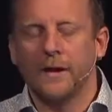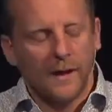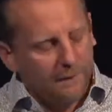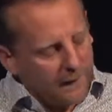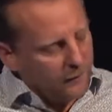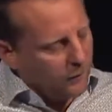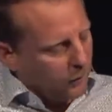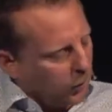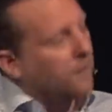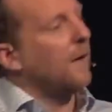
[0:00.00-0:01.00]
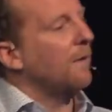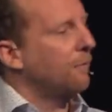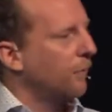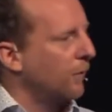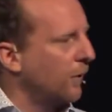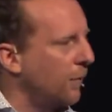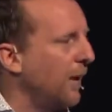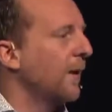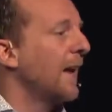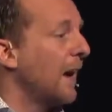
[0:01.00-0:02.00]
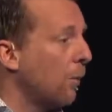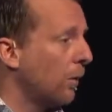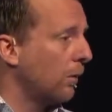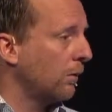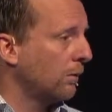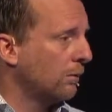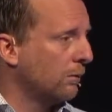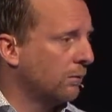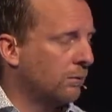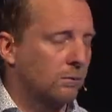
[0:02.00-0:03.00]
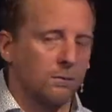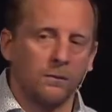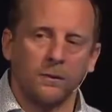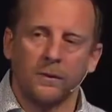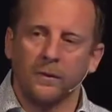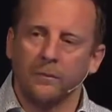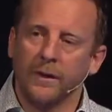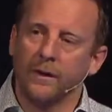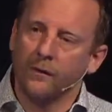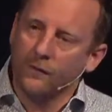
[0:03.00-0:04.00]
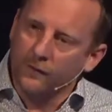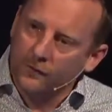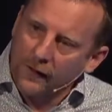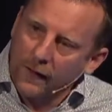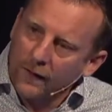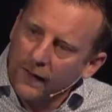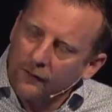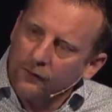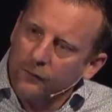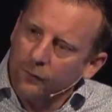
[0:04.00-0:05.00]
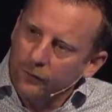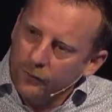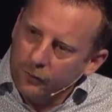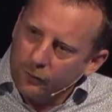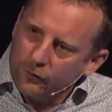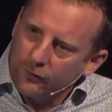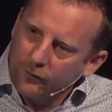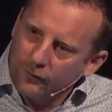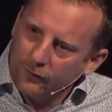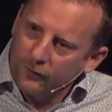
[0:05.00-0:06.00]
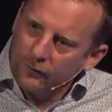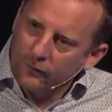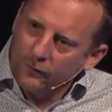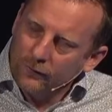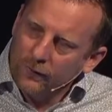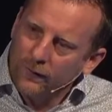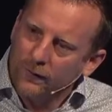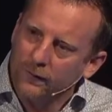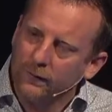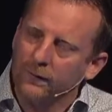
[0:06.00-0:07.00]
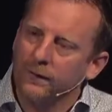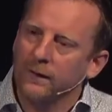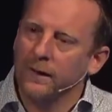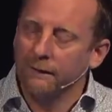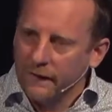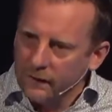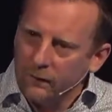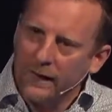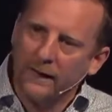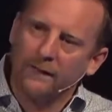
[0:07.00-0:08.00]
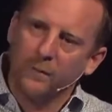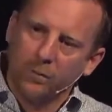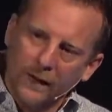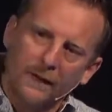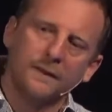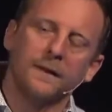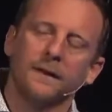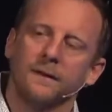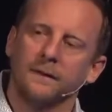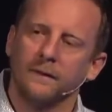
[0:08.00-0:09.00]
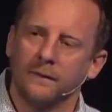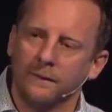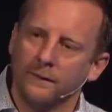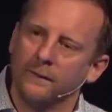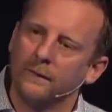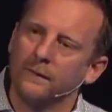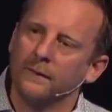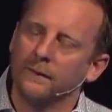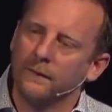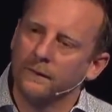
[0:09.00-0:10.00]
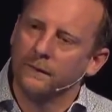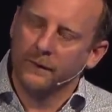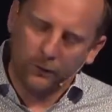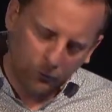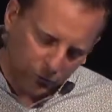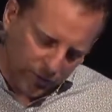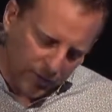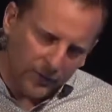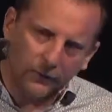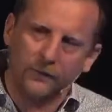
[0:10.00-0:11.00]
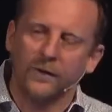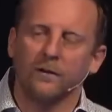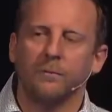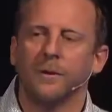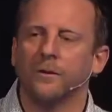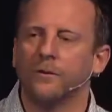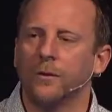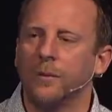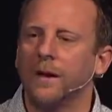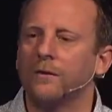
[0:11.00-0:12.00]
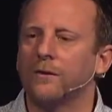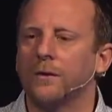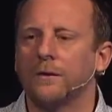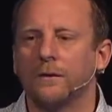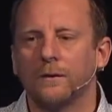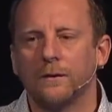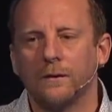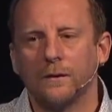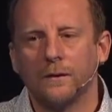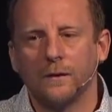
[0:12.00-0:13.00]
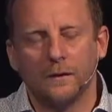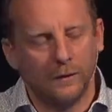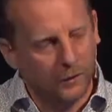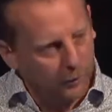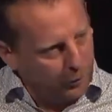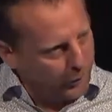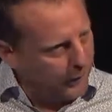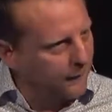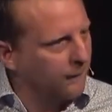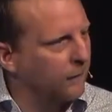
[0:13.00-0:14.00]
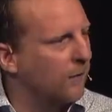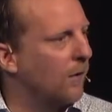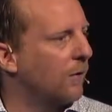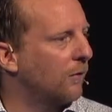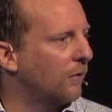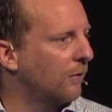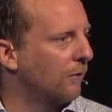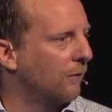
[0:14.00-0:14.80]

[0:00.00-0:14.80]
And then you cook that for about an hour because the stock has to reduce. And then you add the brandy. You don't drink any yourself because you're a pastor. You put it in the sauce.